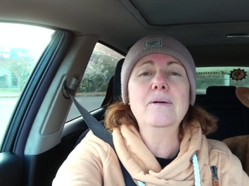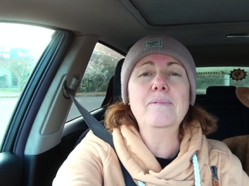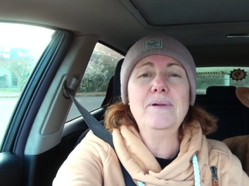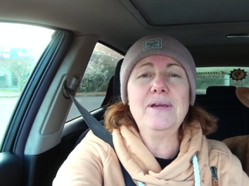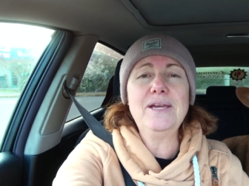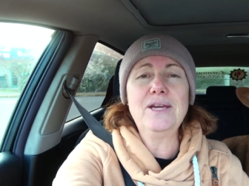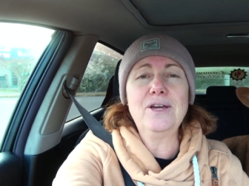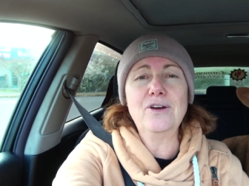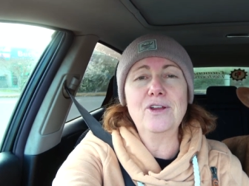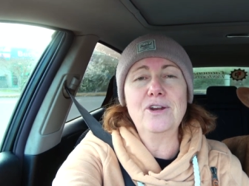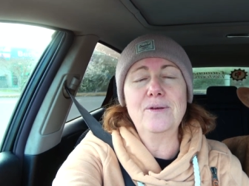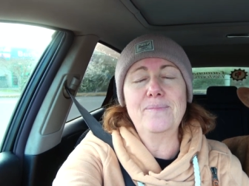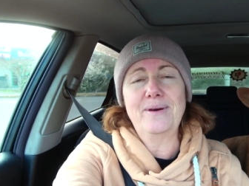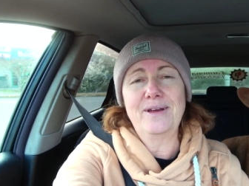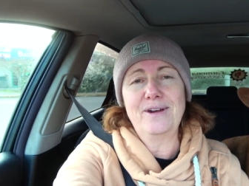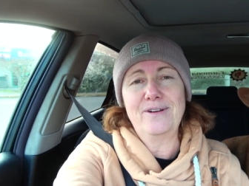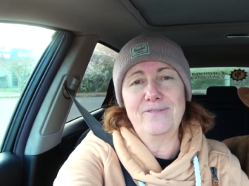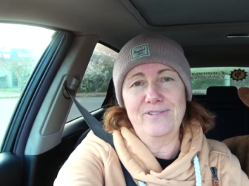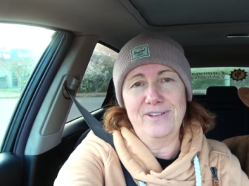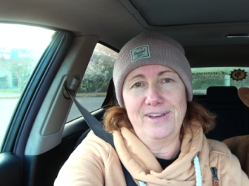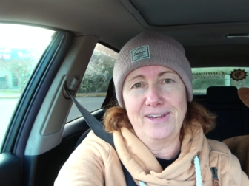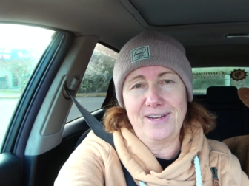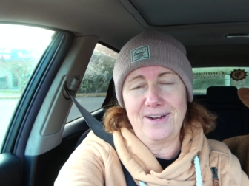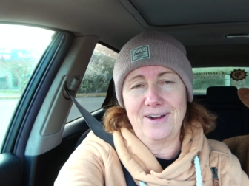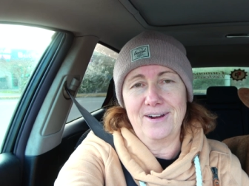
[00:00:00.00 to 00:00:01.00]
we go to
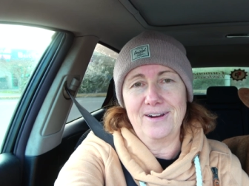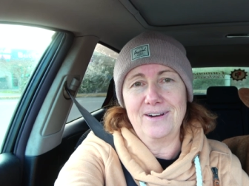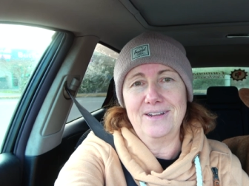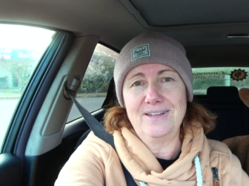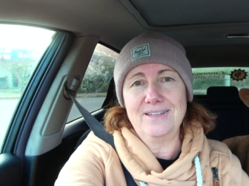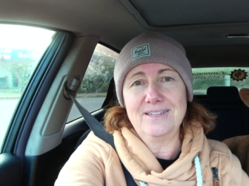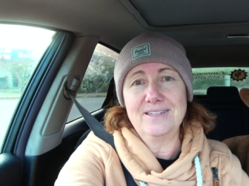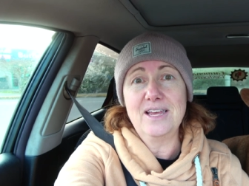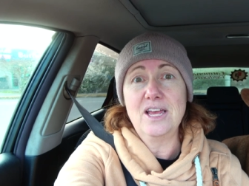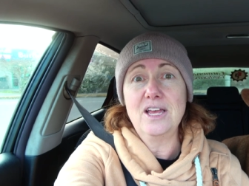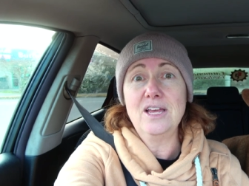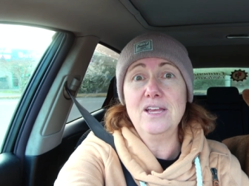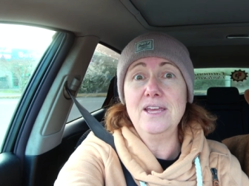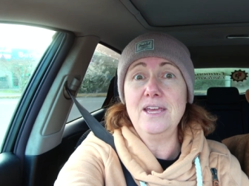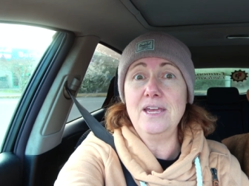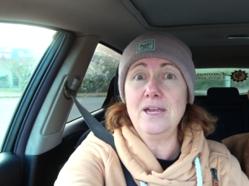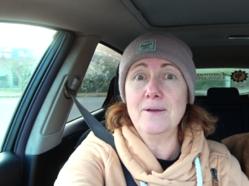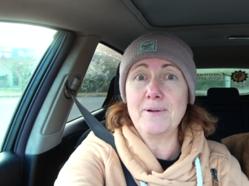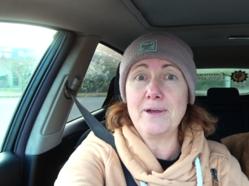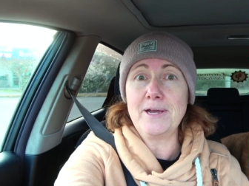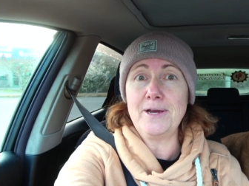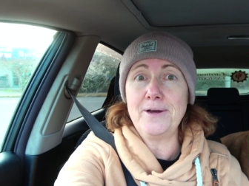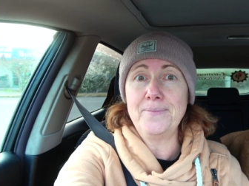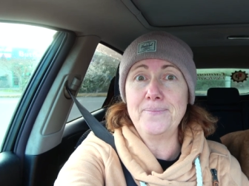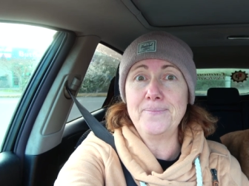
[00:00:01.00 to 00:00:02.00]
Butterfly Gardens. Here
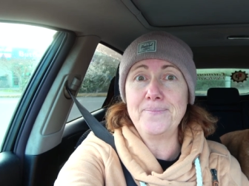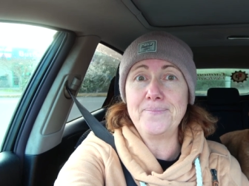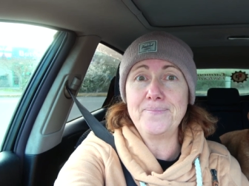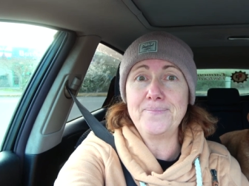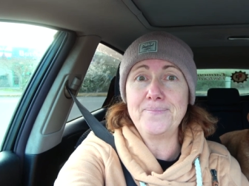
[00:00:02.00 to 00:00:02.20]
we go.